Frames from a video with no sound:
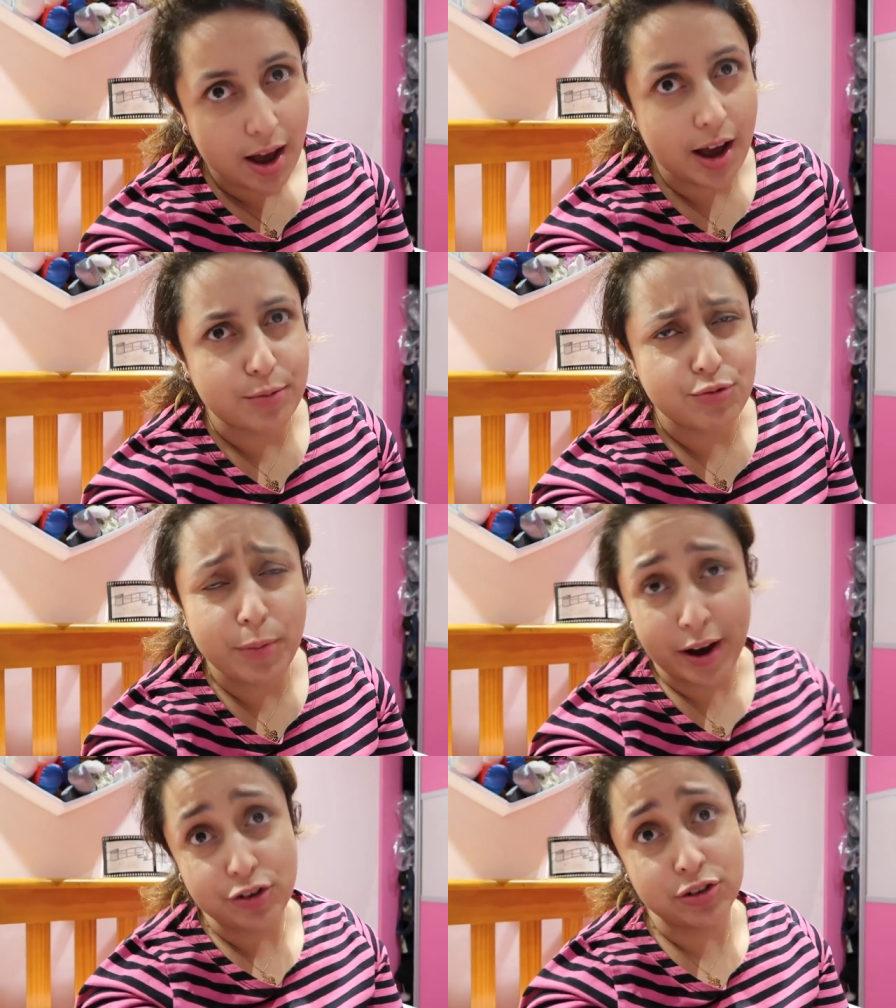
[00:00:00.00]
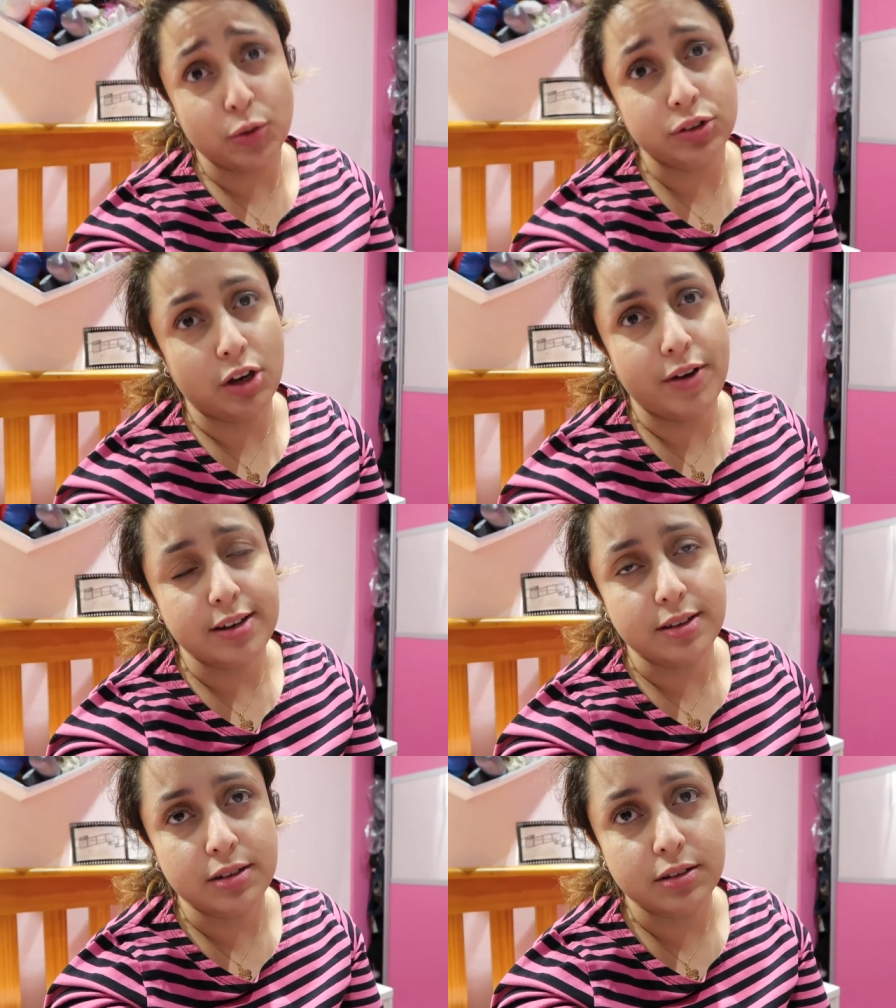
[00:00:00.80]
Apparently she's also
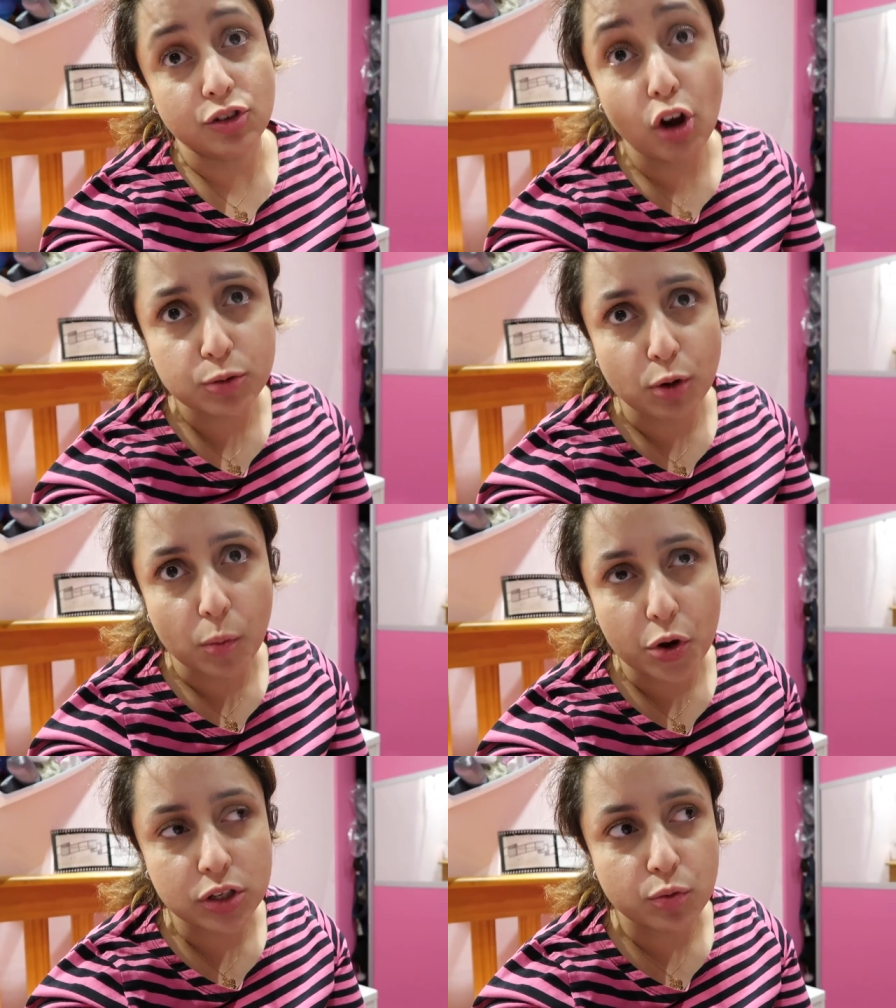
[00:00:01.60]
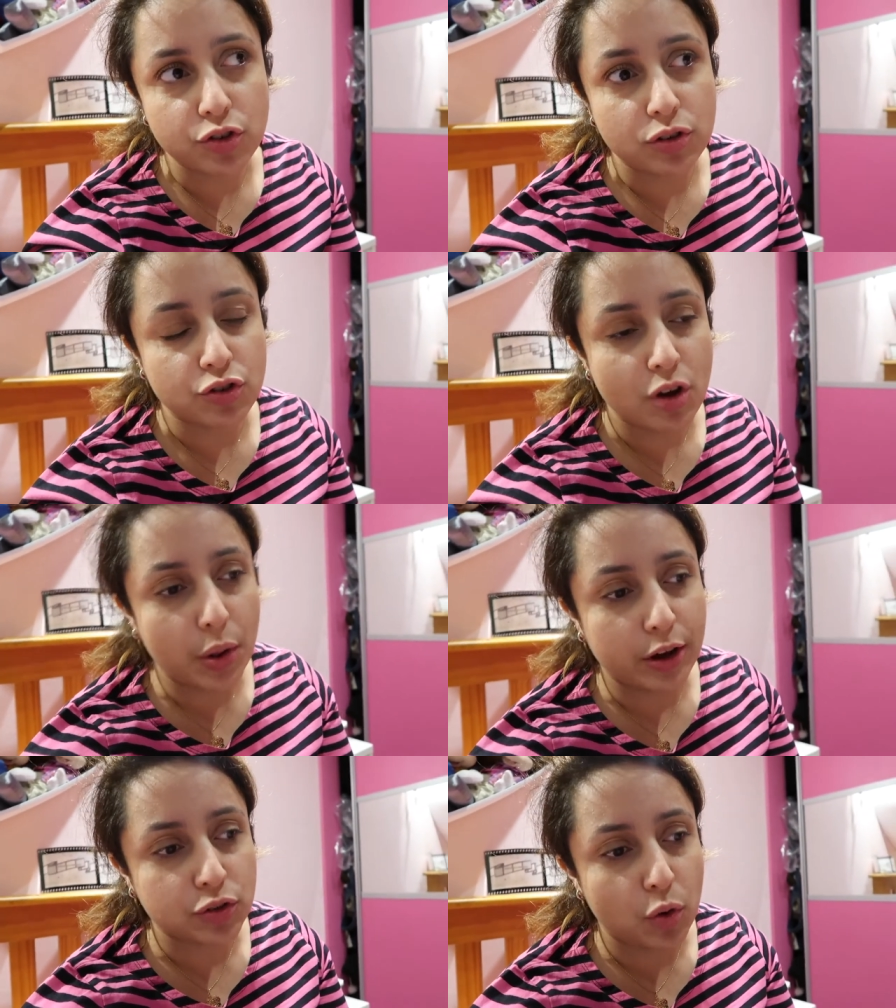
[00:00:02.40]
directed Scottsboro Boys, which is a show
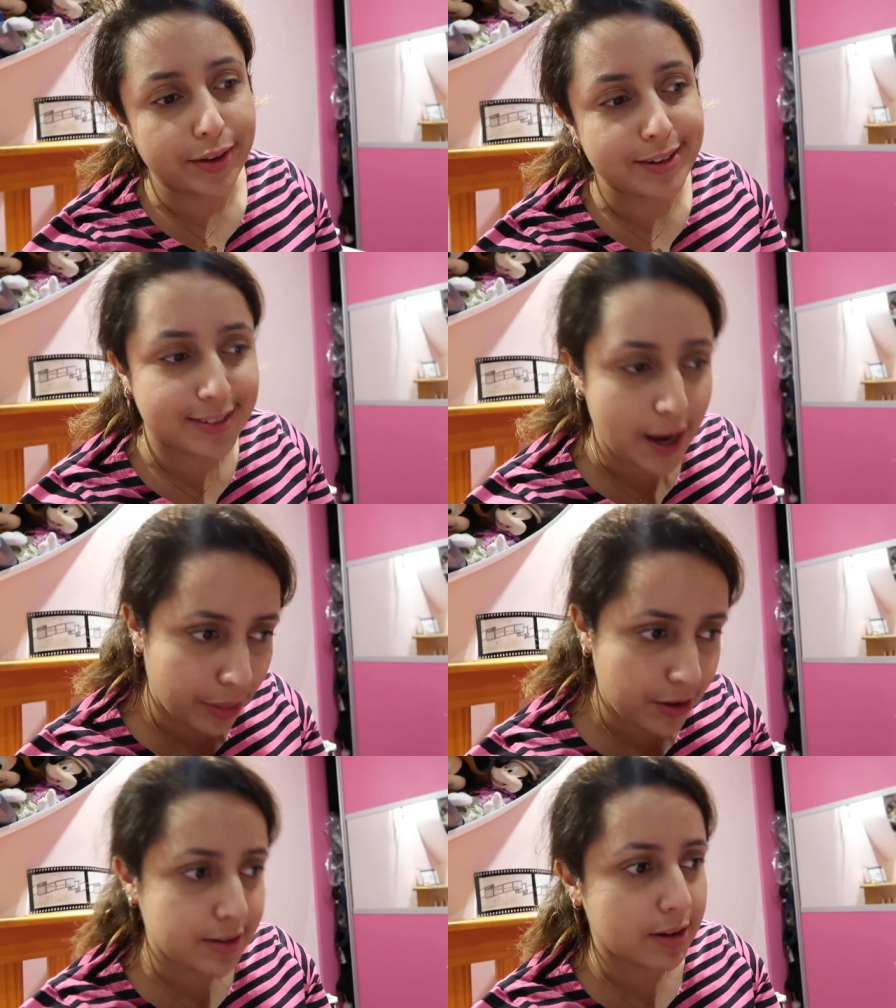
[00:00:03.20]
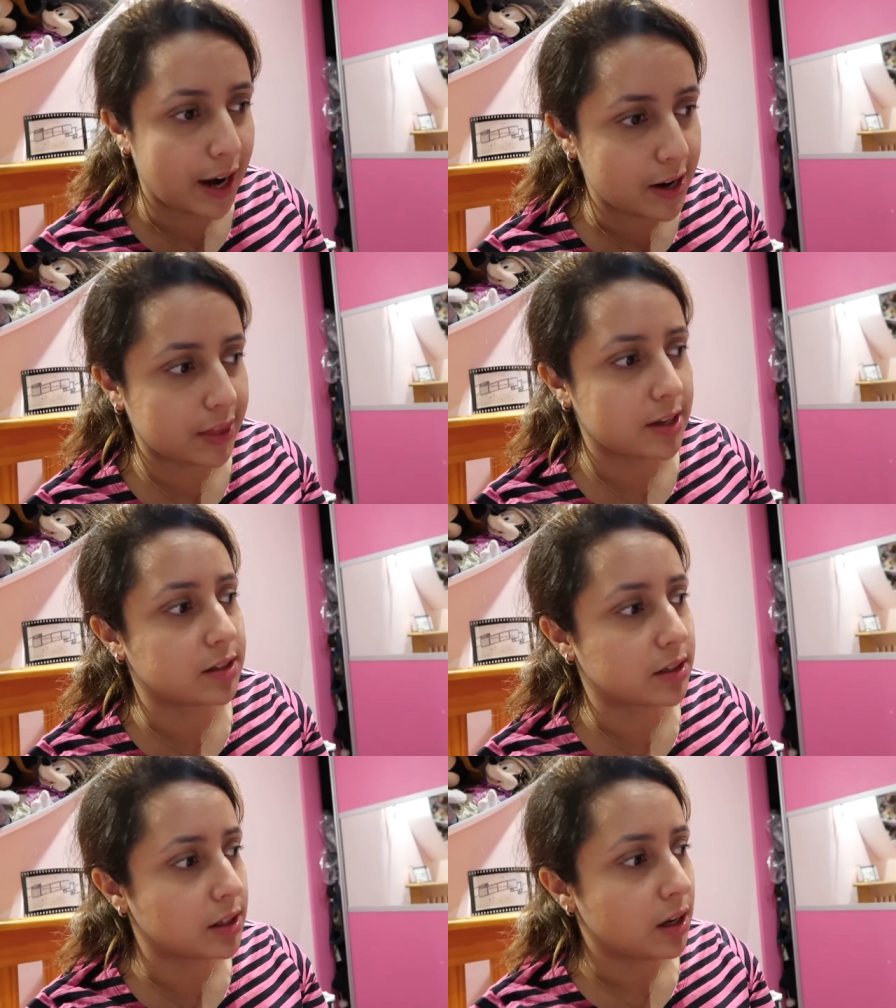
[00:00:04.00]
that I saw at the same theatre, Garrick
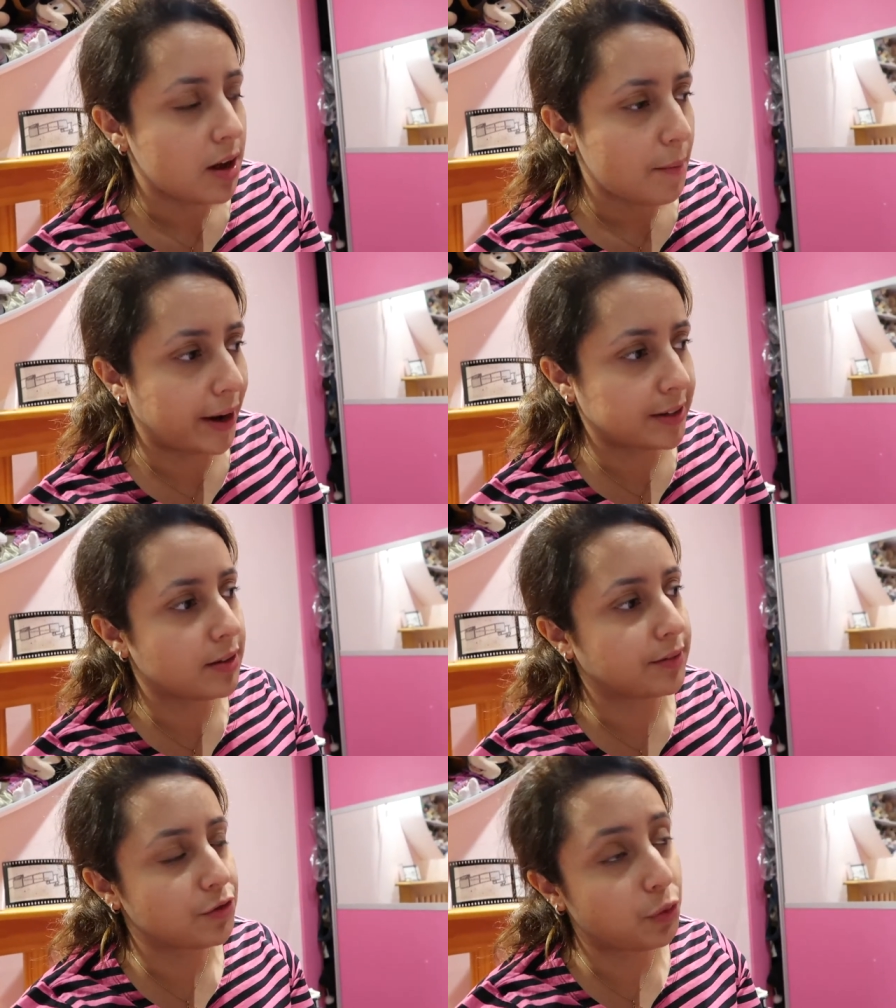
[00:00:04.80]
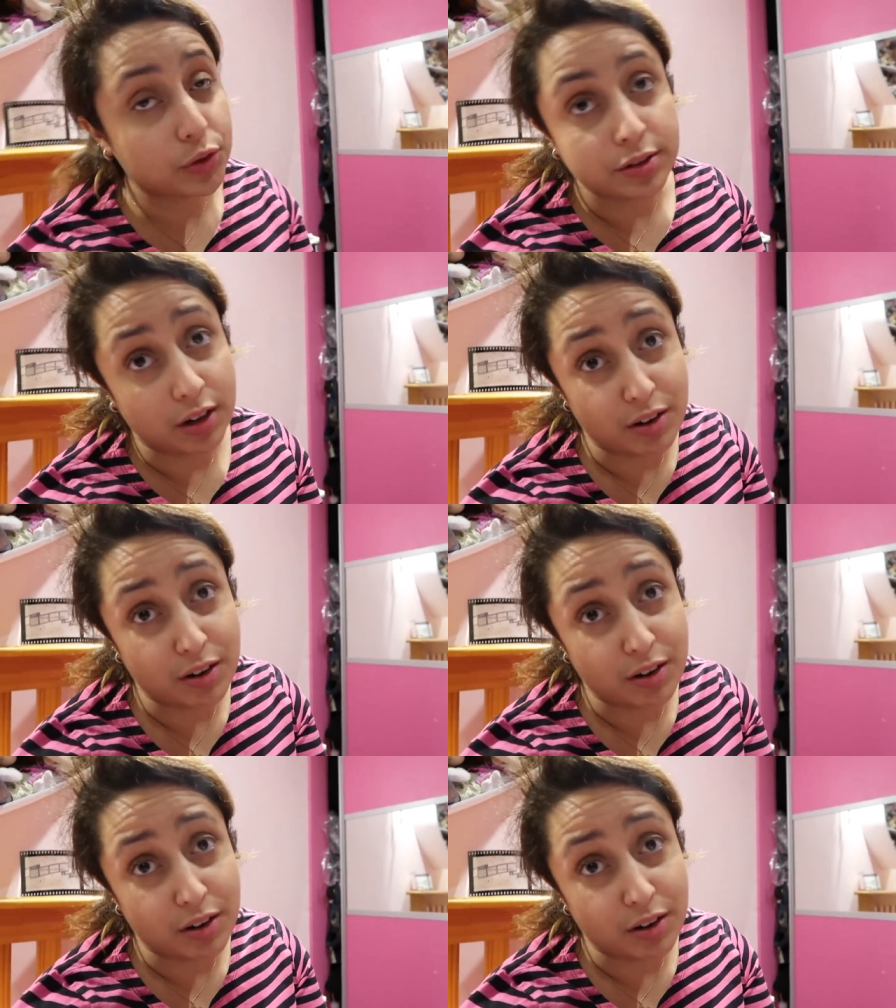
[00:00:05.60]
Theatre, back in 2014.